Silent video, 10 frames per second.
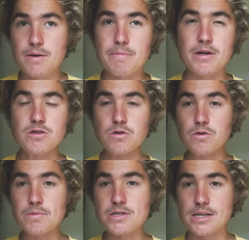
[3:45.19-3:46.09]
but it's
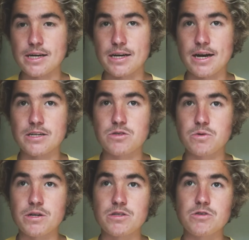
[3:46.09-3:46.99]
almost like a
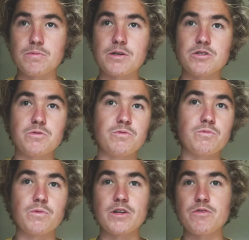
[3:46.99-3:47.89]
catch-22, because
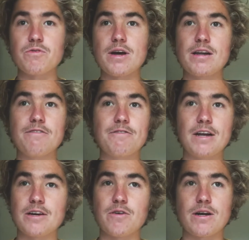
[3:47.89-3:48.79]
when you really feel
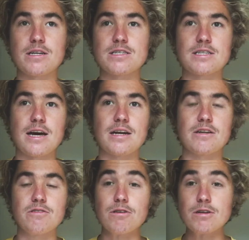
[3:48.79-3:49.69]
like you understand
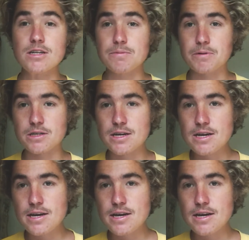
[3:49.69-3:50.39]
it, you don't need to put